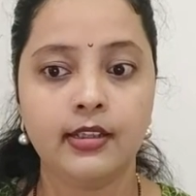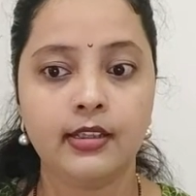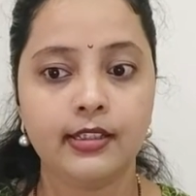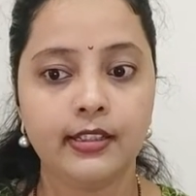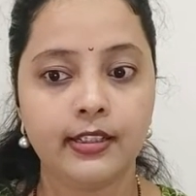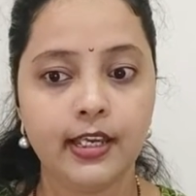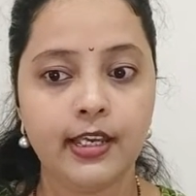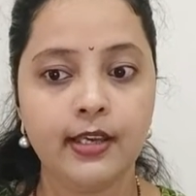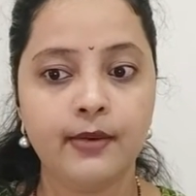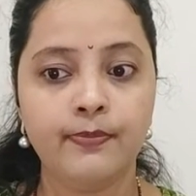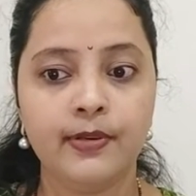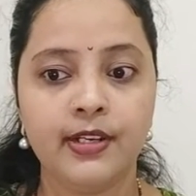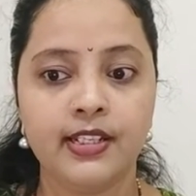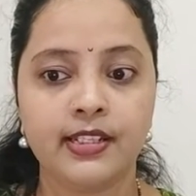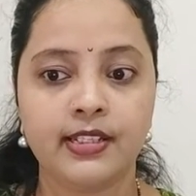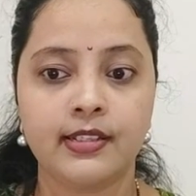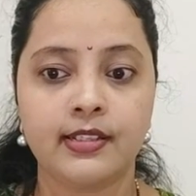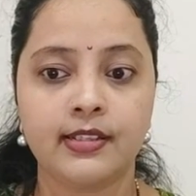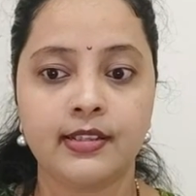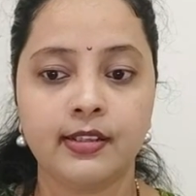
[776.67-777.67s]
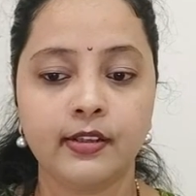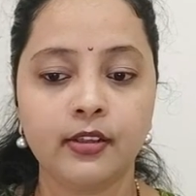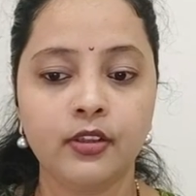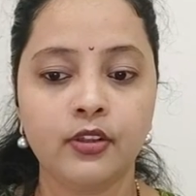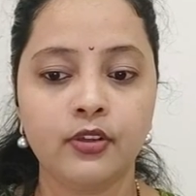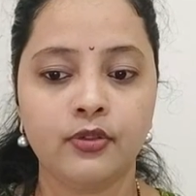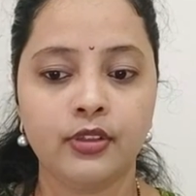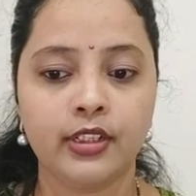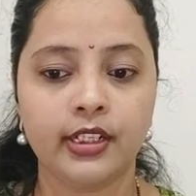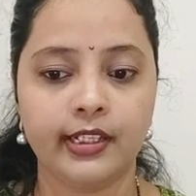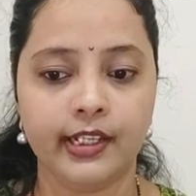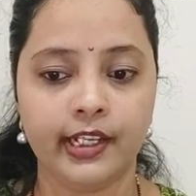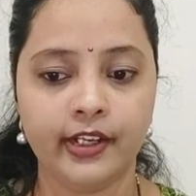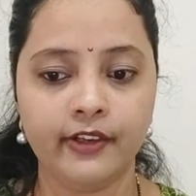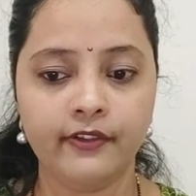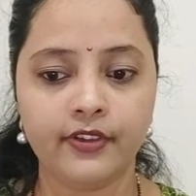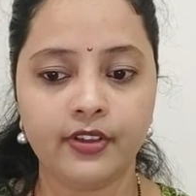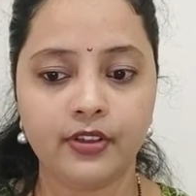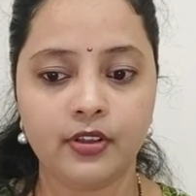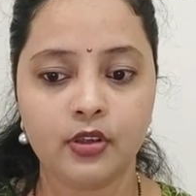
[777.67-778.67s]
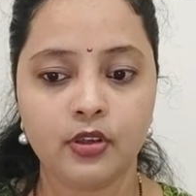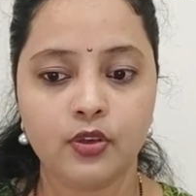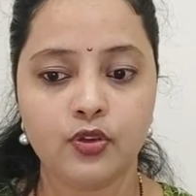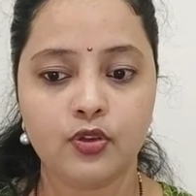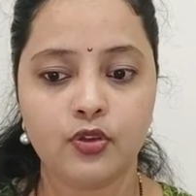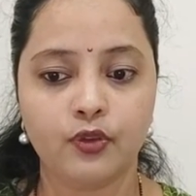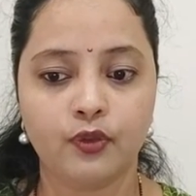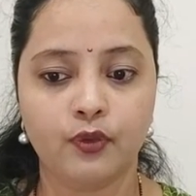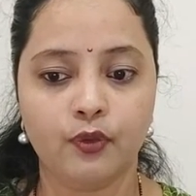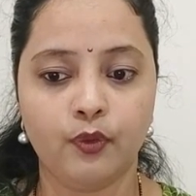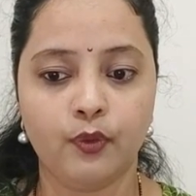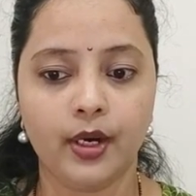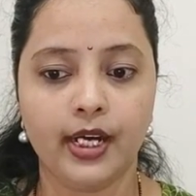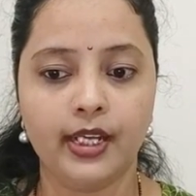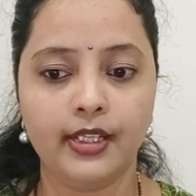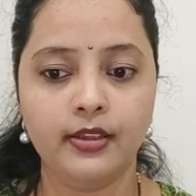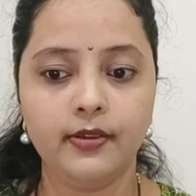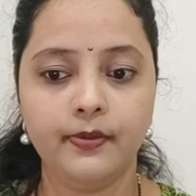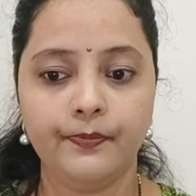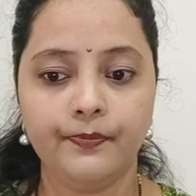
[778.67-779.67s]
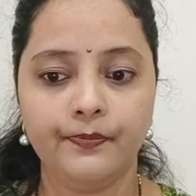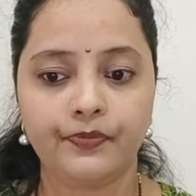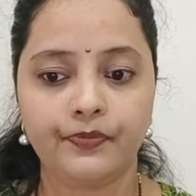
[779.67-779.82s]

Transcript: 3 places third to the left so 1